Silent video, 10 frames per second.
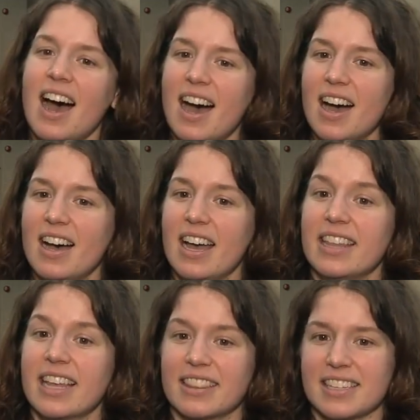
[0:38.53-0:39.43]
uh,
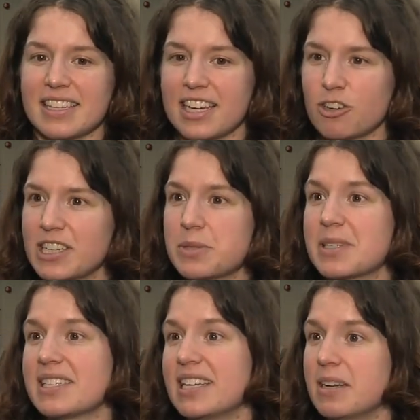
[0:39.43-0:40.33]
and that this increase was
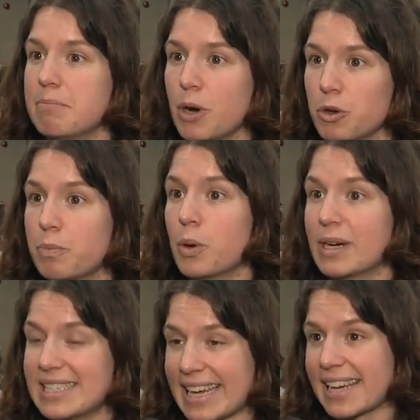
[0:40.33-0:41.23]
seen in both
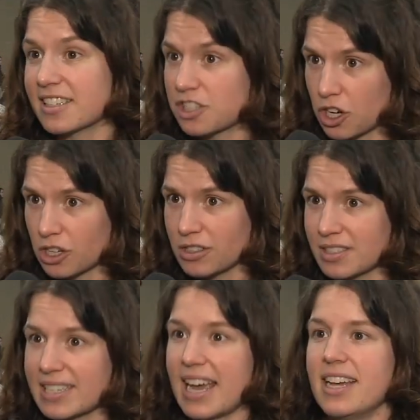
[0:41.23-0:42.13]
boys and
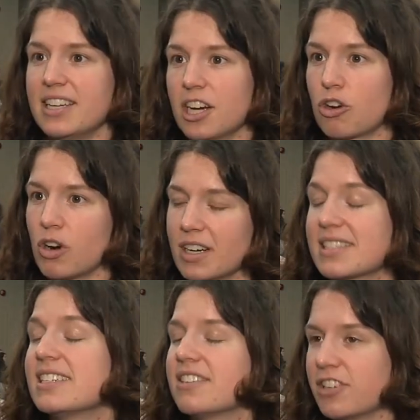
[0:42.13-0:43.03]
girls and across
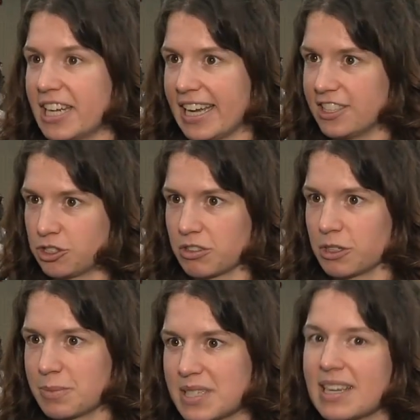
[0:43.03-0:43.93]
the different age
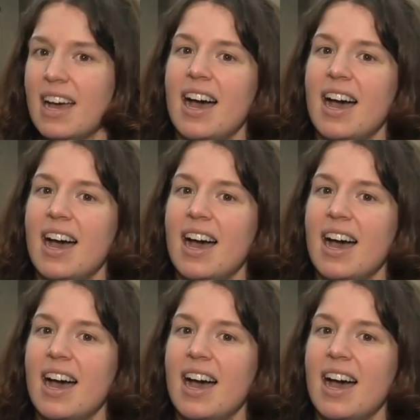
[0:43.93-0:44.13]
groups.